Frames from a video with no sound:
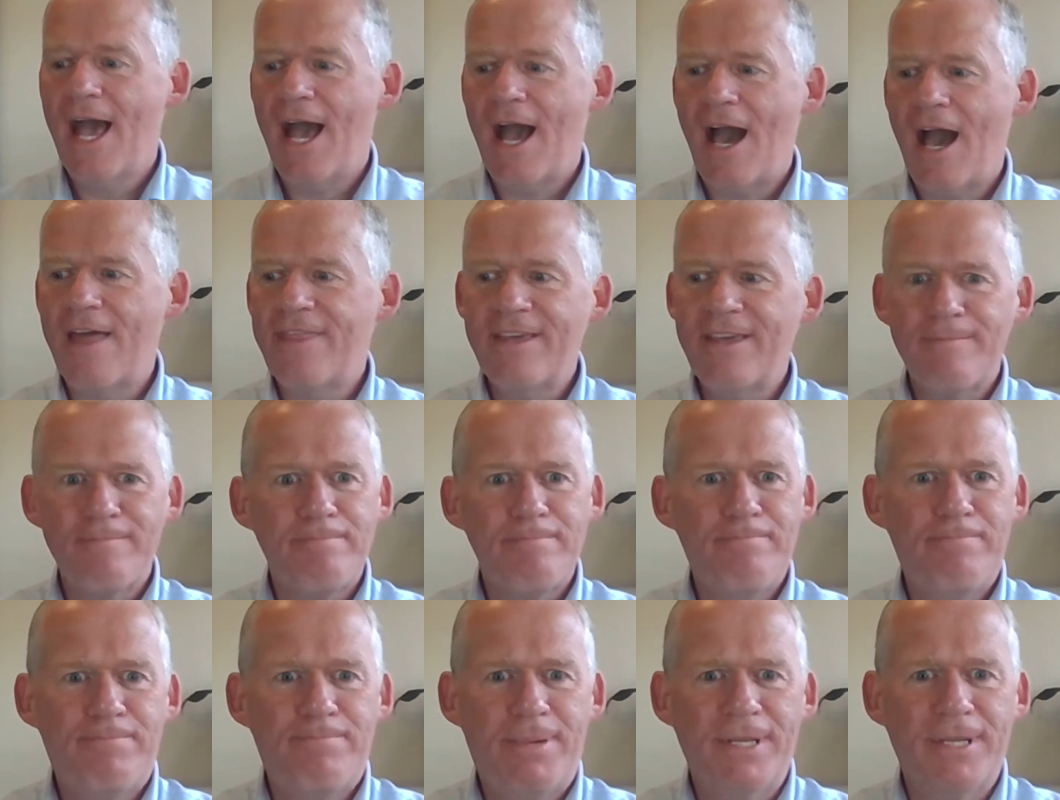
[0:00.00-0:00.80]
I
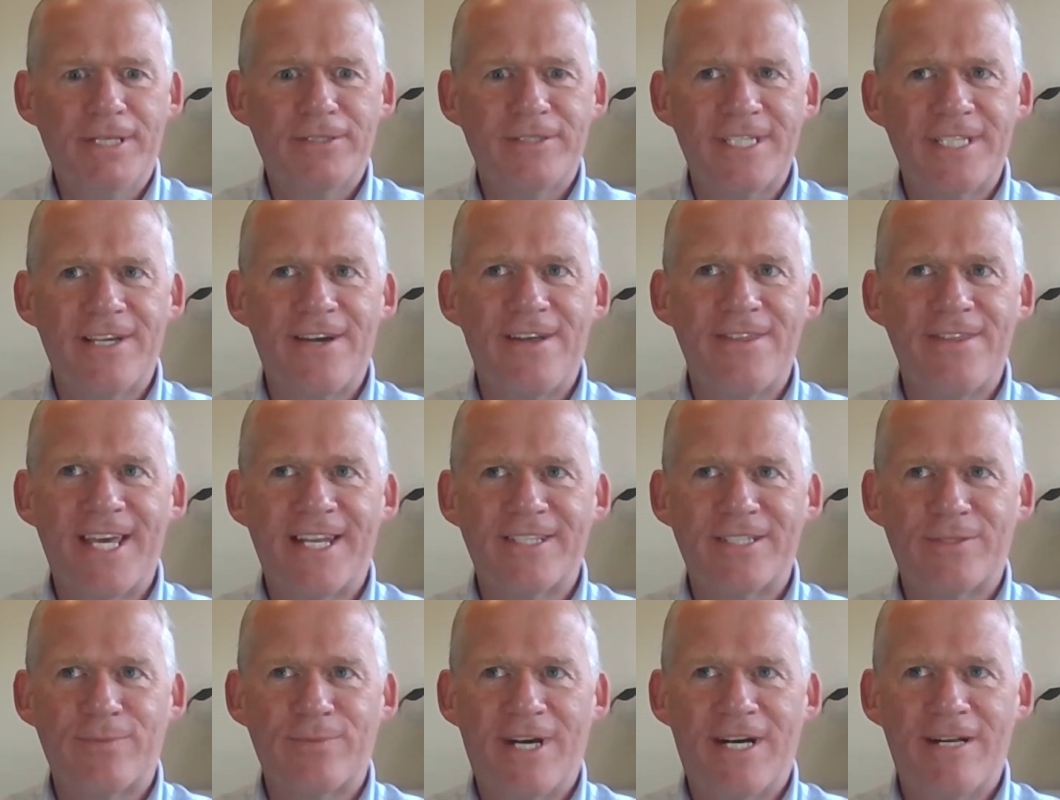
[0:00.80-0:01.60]
think building on
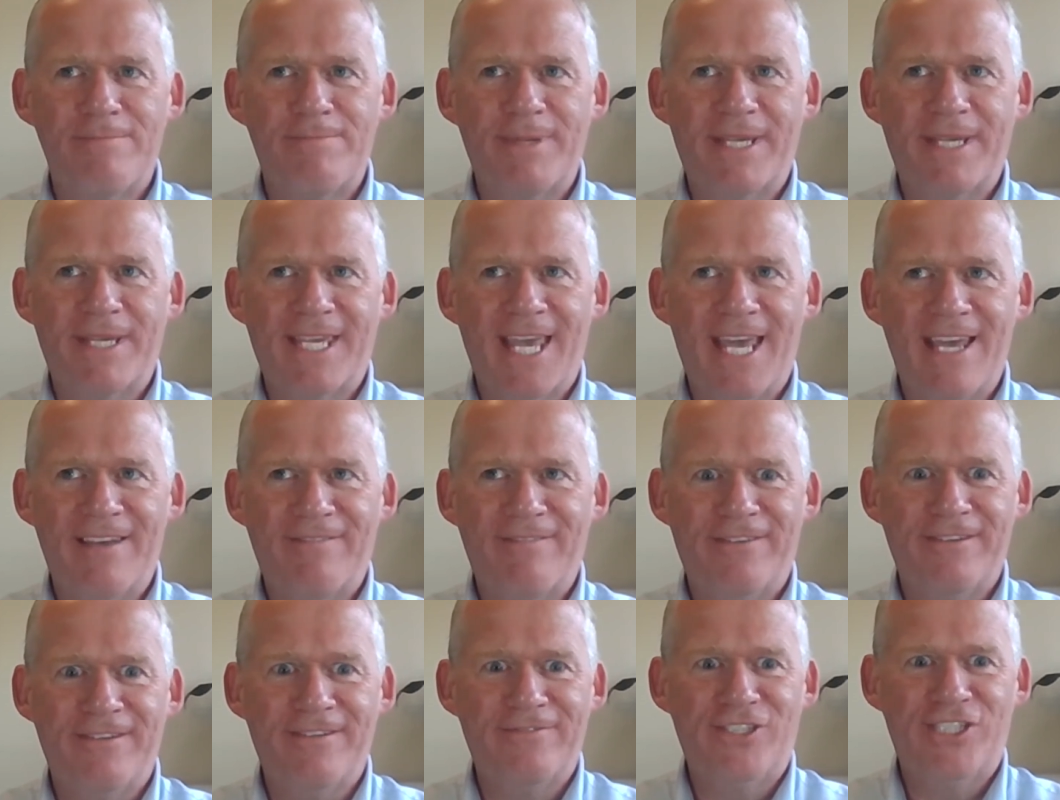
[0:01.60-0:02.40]
that as well, be
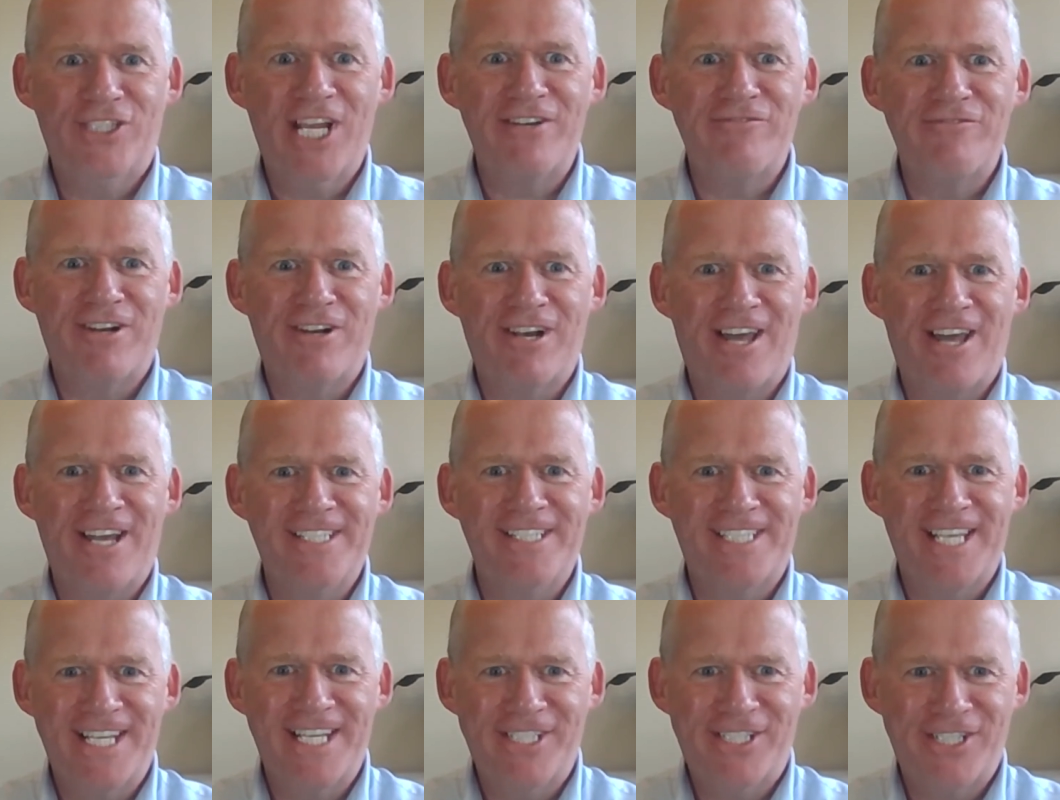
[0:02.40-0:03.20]
careful of
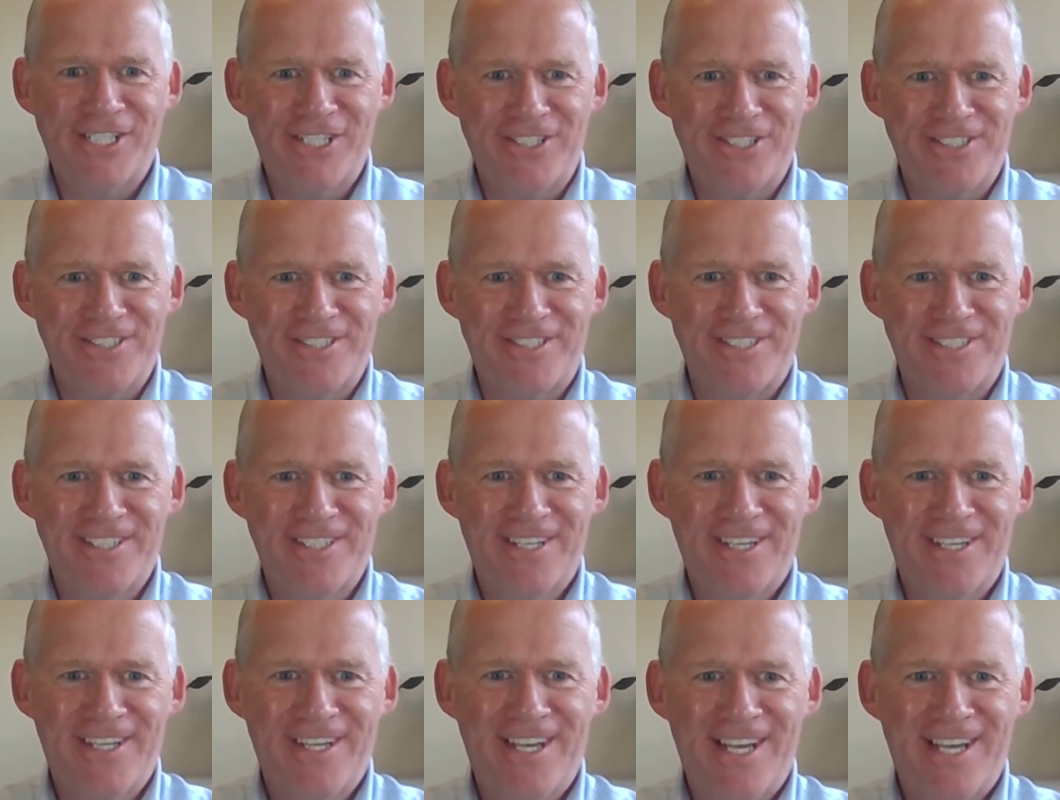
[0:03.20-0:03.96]
generalizations.